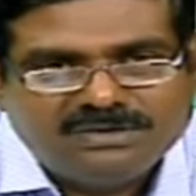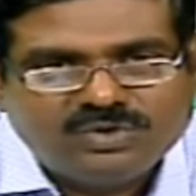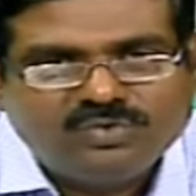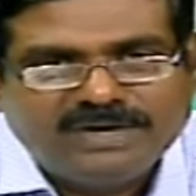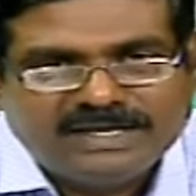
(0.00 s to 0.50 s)

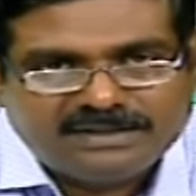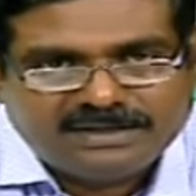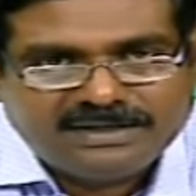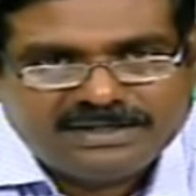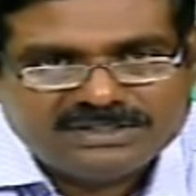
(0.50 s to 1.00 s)
two-way
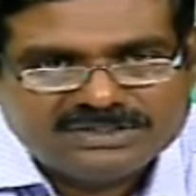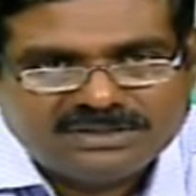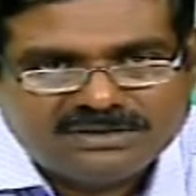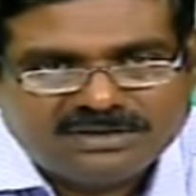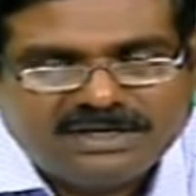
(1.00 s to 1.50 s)

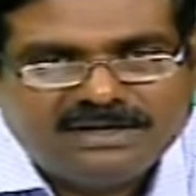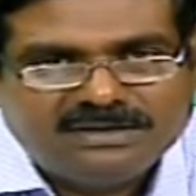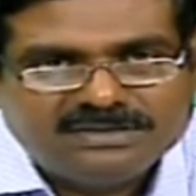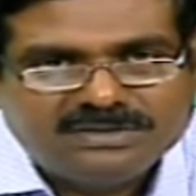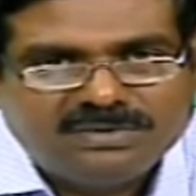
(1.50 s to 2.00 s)
authentication,
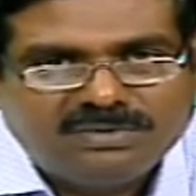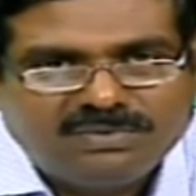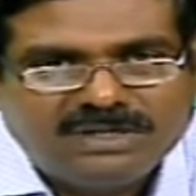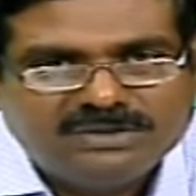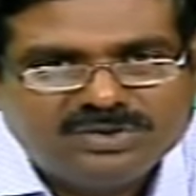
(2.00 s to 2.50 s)
So,
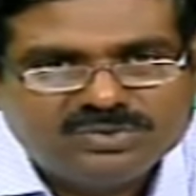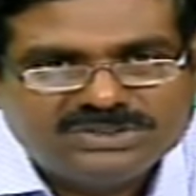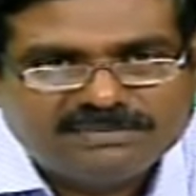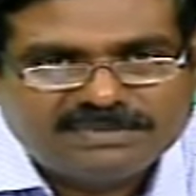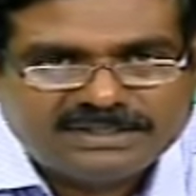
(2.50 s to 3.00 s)
one
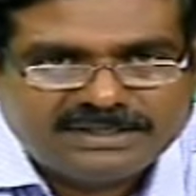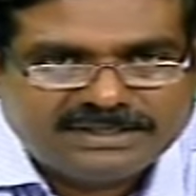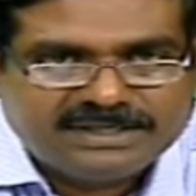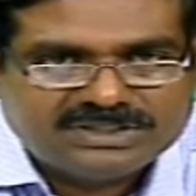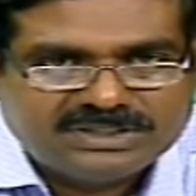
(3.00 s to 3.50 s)
two-step
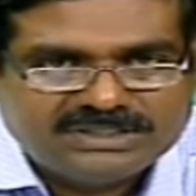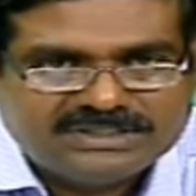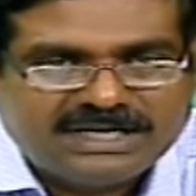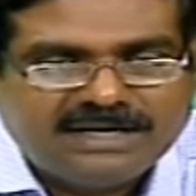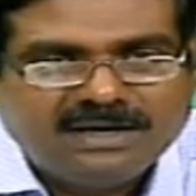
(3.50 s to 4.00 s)
authentication is
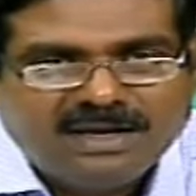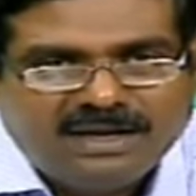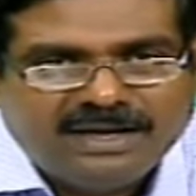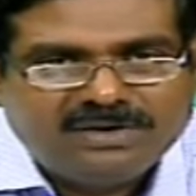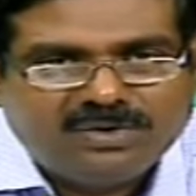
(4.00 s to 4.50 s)
that
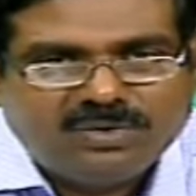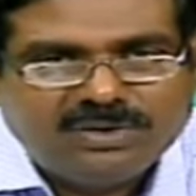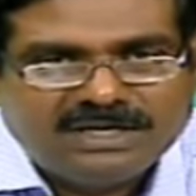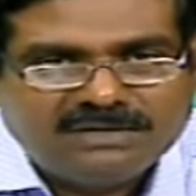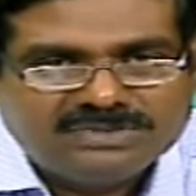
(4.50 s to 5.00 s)
a
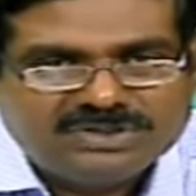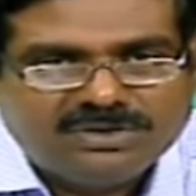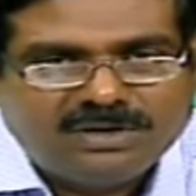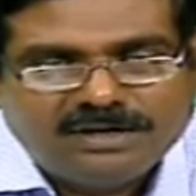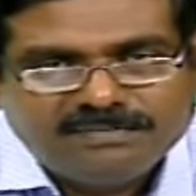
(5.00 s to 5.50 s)
code comes to
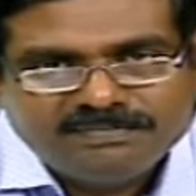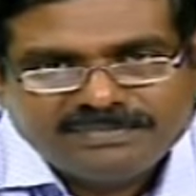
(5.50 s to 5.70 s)
your